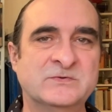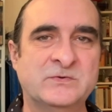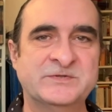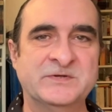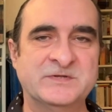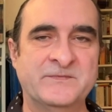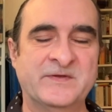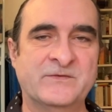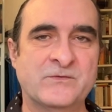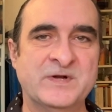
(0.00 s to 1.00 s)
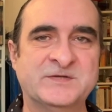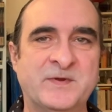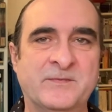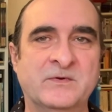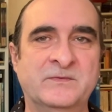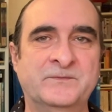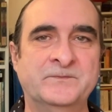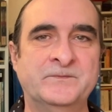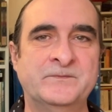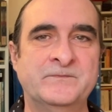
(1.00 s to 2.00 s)
was also something for rich people,
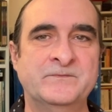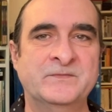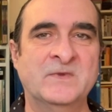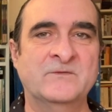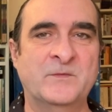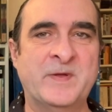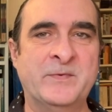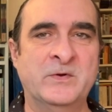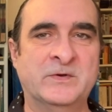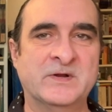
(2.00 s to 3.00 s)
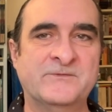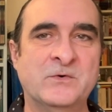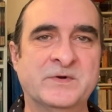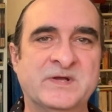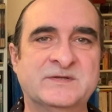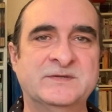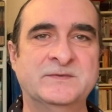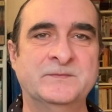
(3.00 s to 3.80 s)
for people who could afford it,